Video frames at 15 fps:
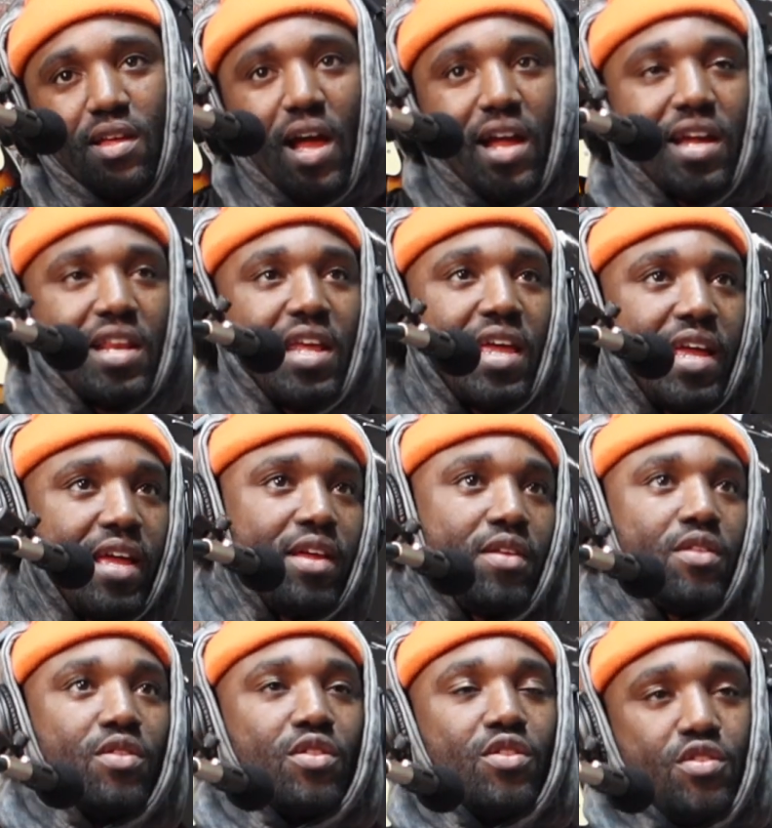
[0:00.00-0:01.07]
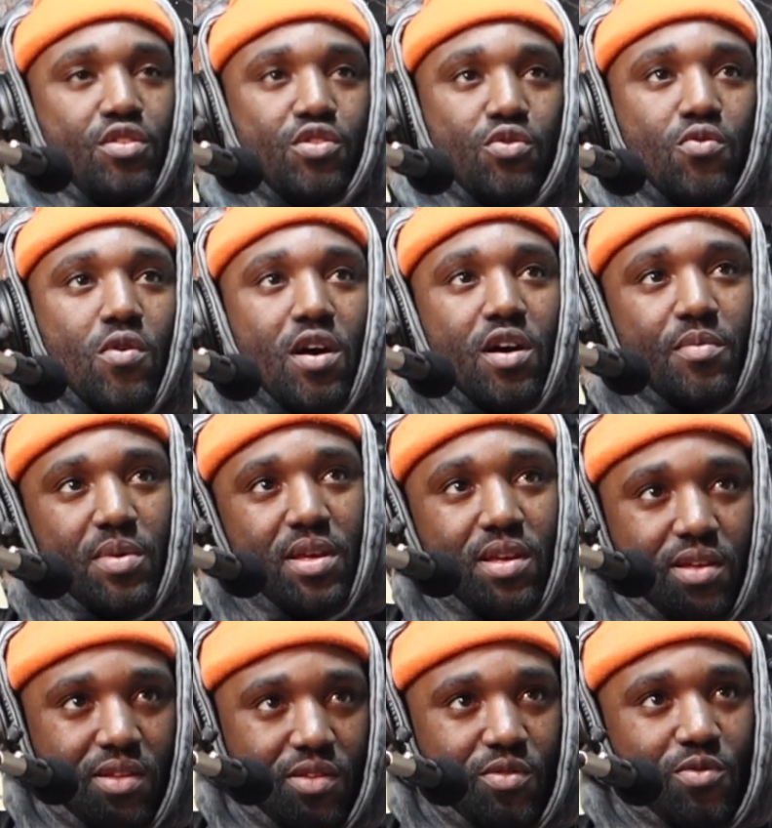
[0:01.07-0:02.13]
I can hear the tool
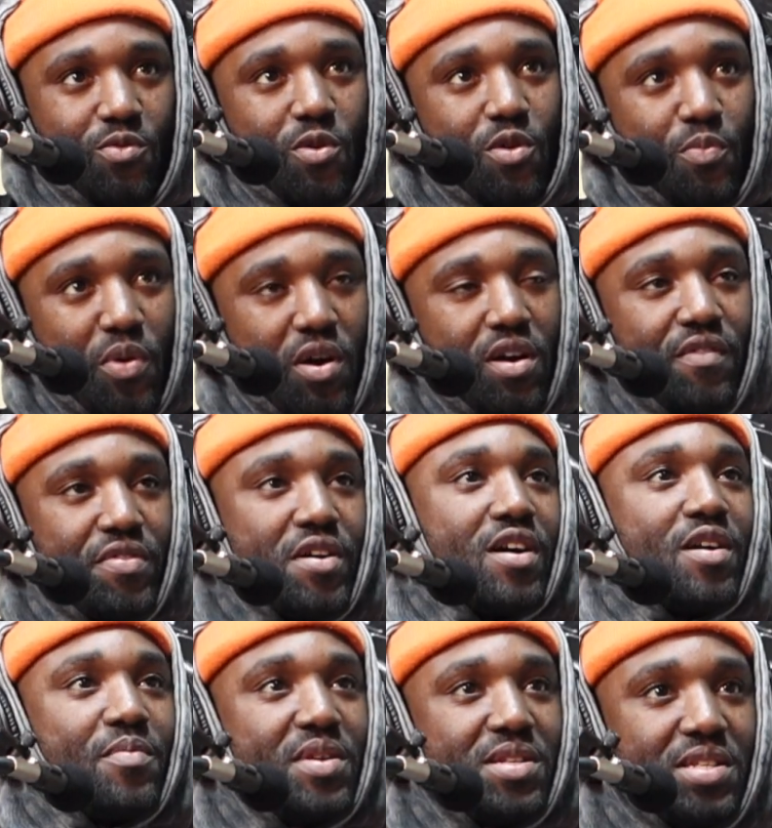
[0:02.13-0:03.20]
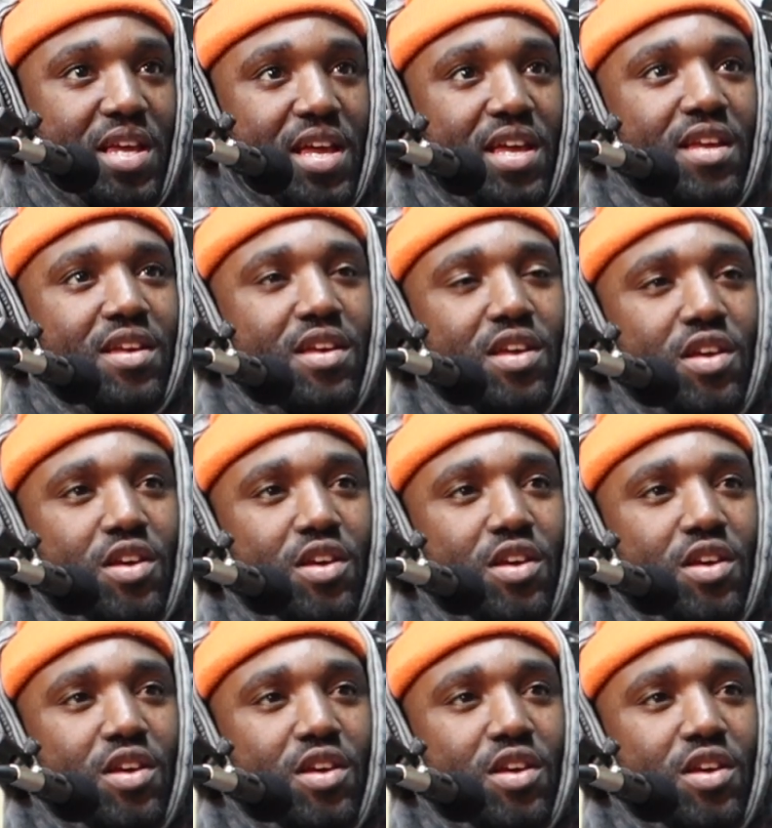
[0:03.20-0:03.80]
army, or part of the army, saying...